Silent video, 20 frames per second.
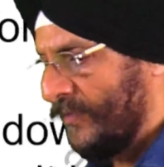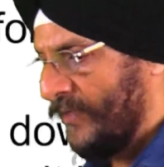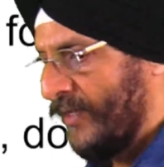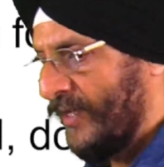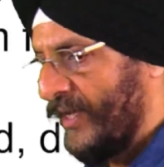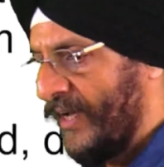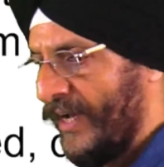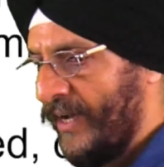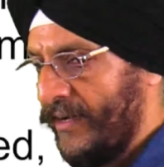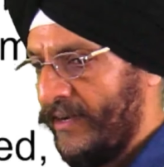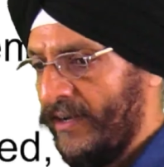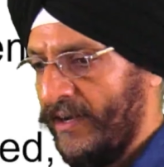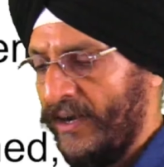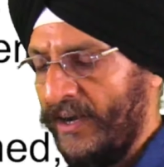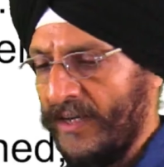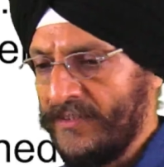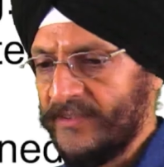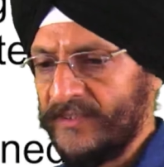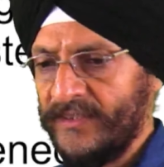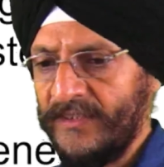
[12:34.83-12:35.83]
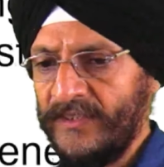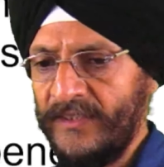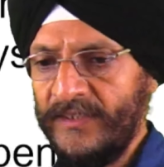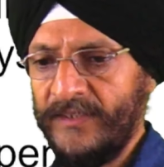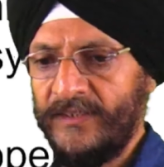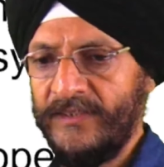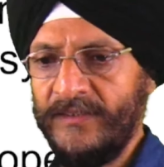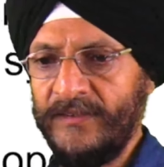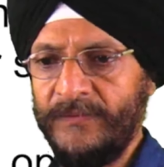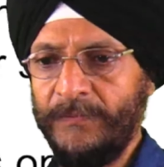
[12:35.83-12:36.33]
and ask
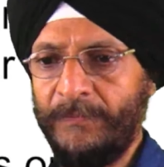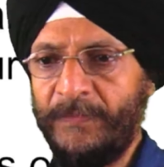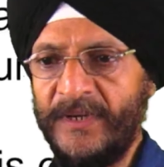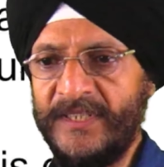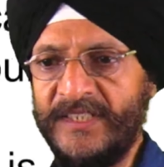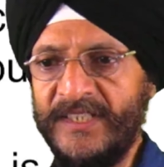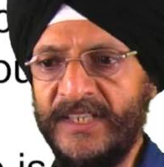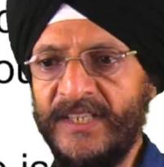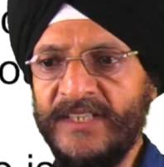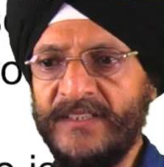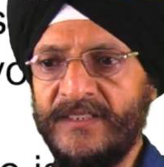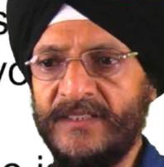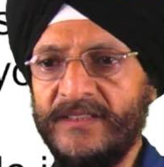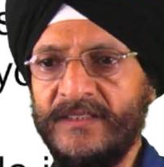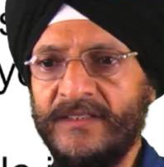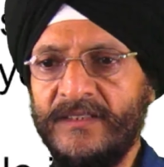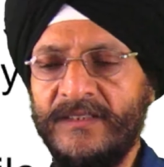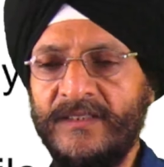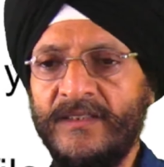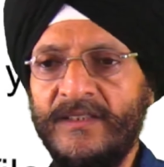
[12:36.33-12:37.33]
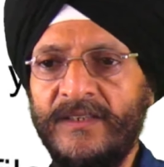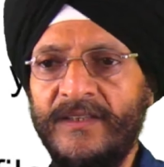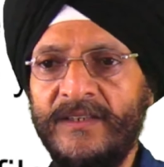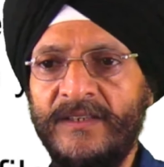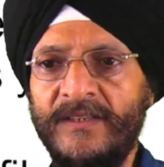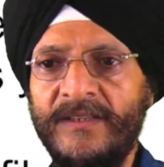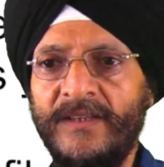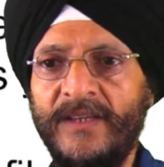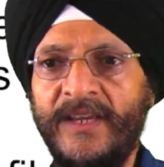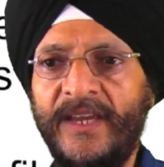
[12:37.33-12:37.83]
the purchase
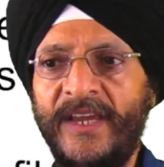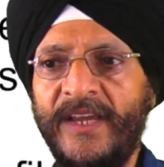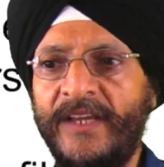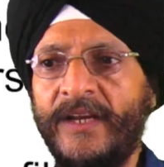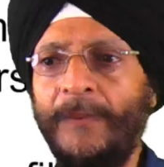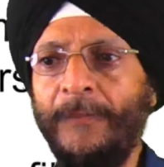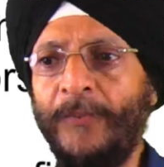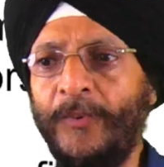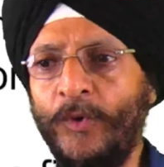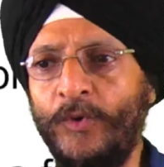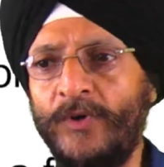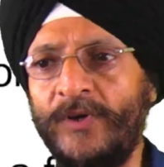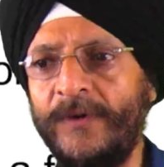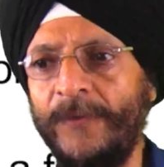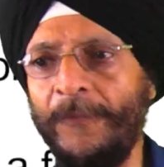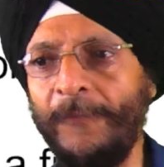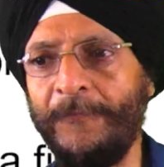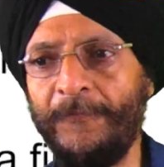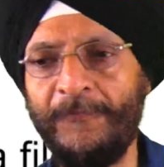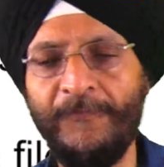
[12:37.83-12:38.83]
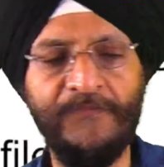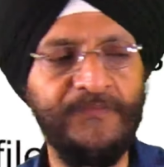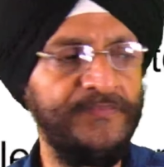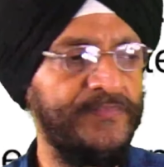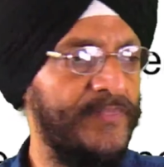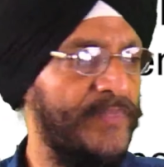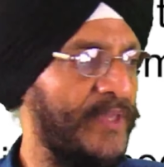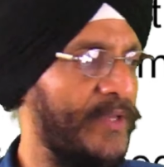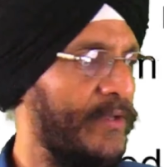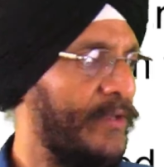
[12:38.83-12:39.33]
a computer,
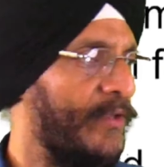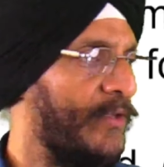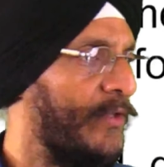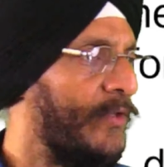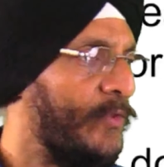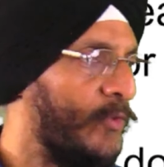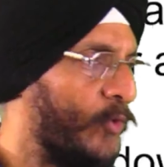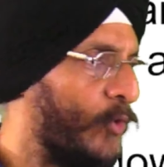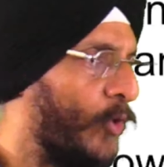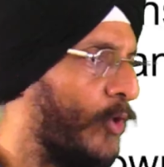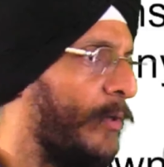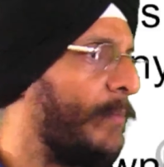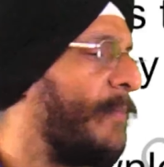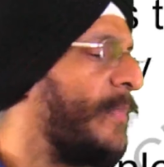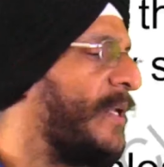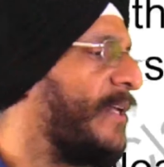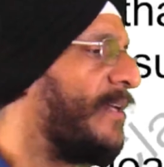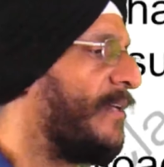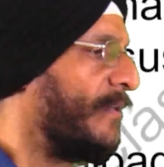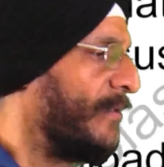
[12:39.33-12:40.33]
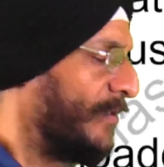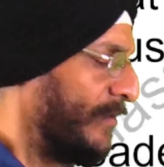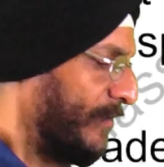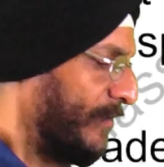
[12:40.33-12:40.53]
normally